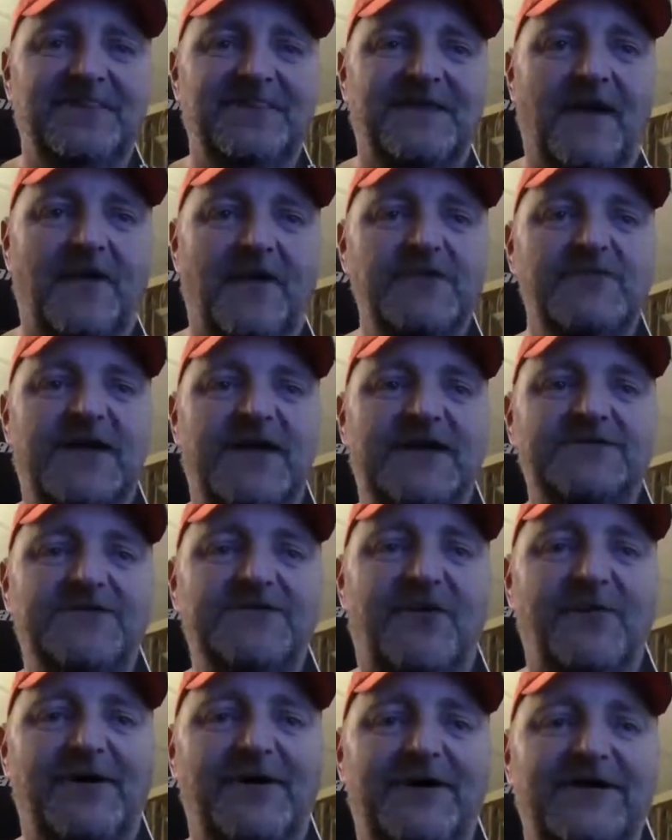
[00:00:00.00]
Oh, you're back,
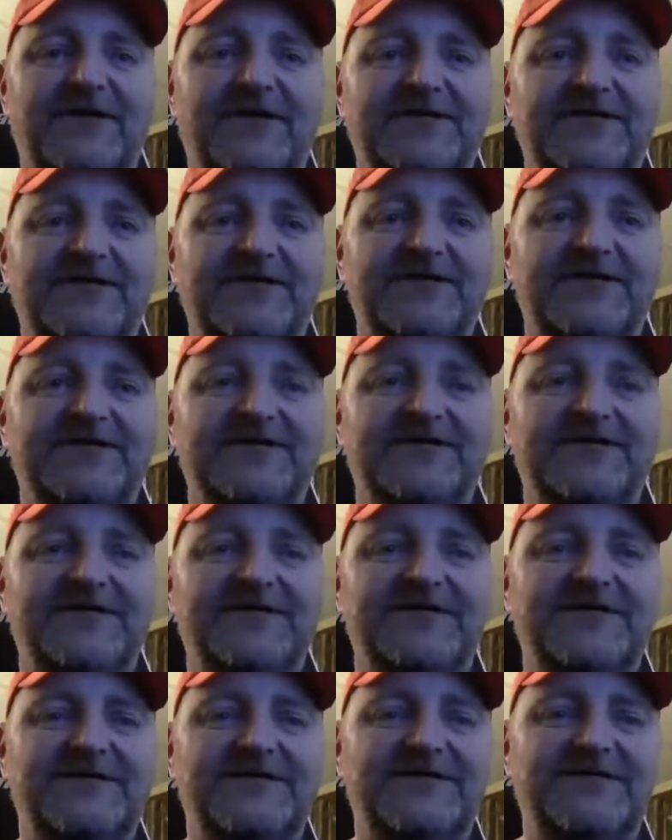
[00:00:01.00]
Dromar?
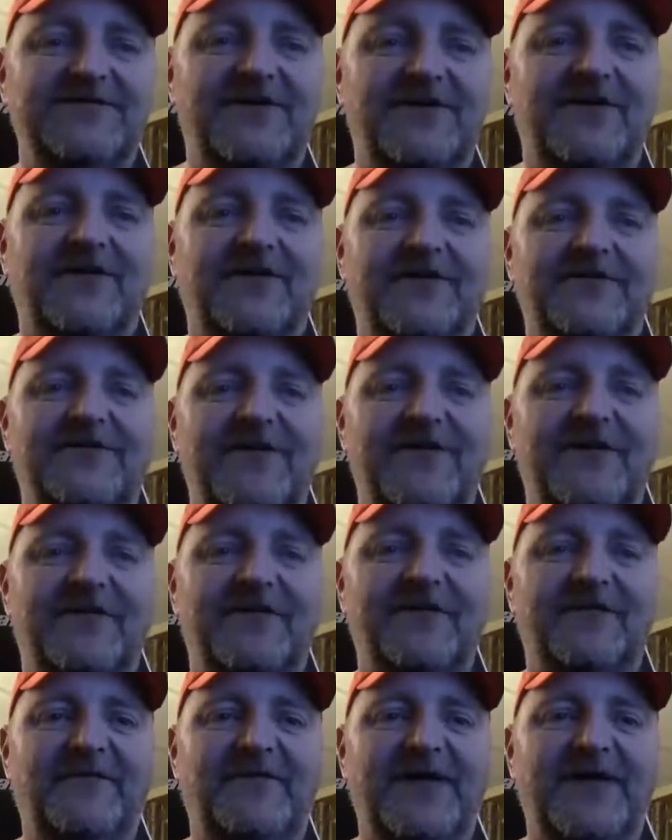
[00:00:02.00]

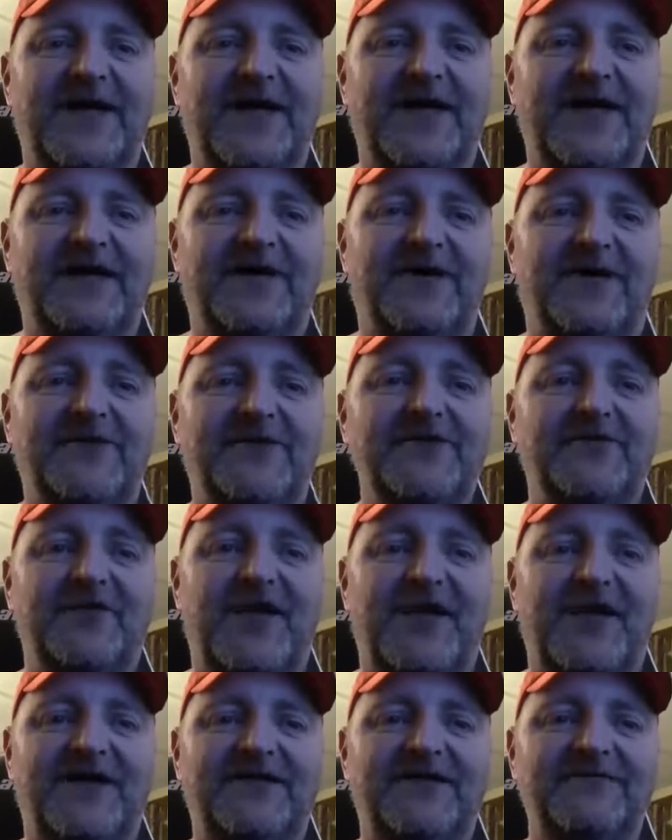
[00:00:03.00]
Welcome back. Oh, you're
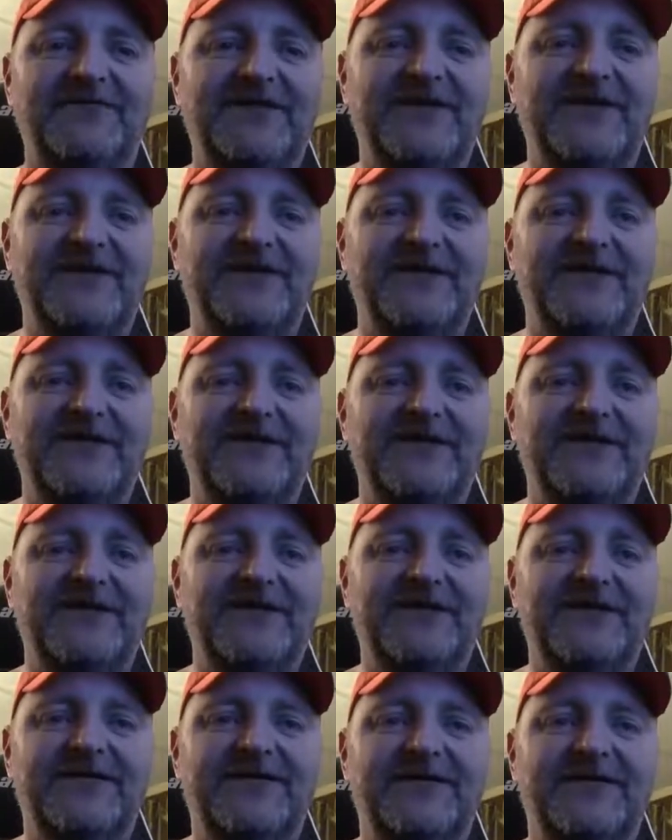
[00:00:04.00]
live.
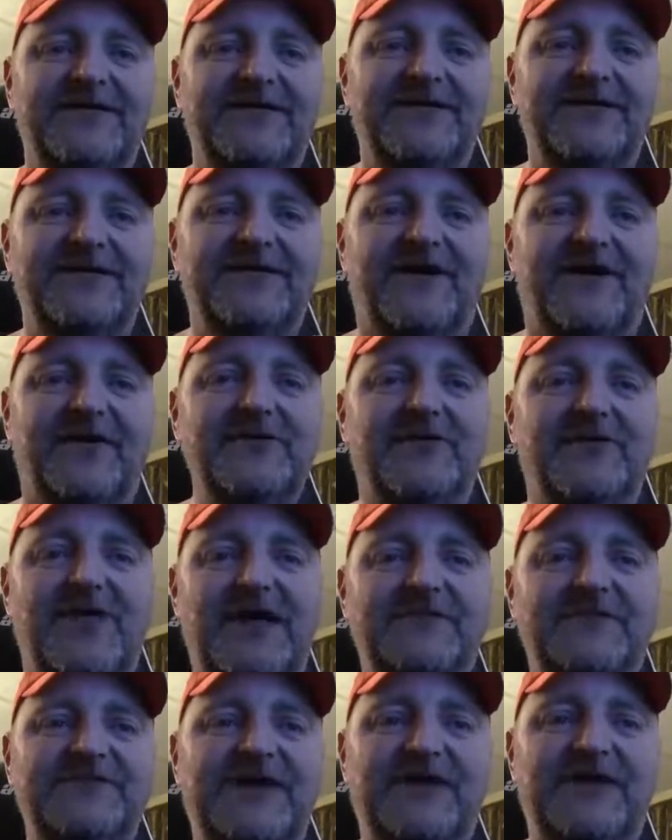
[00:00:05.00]
Oh, you're
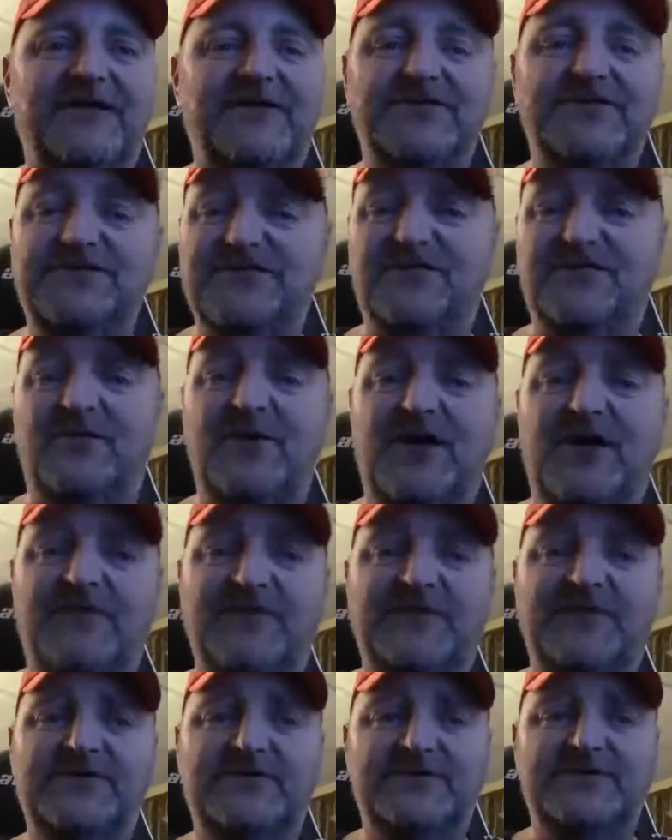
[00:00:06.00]
live now? Are you showing me
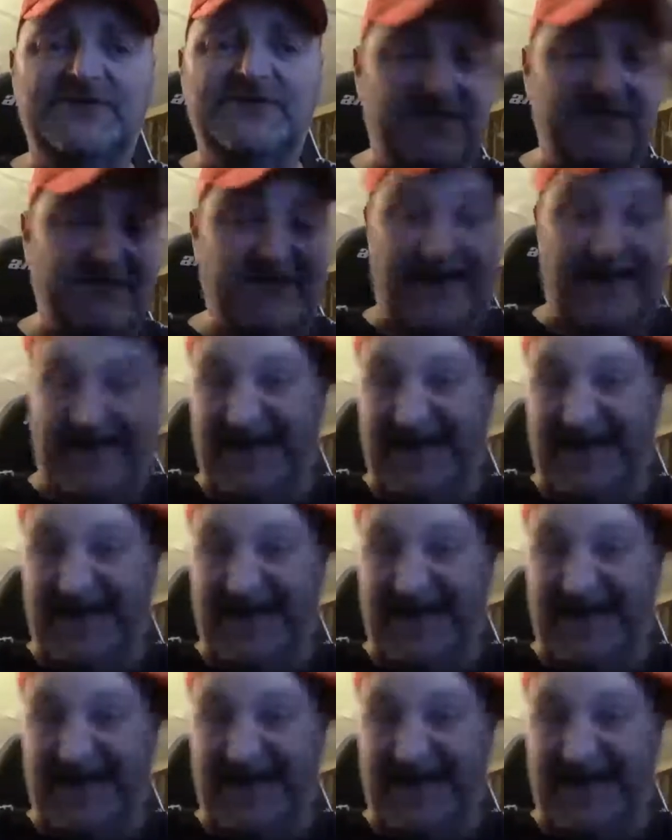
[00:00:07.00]
up on your channel?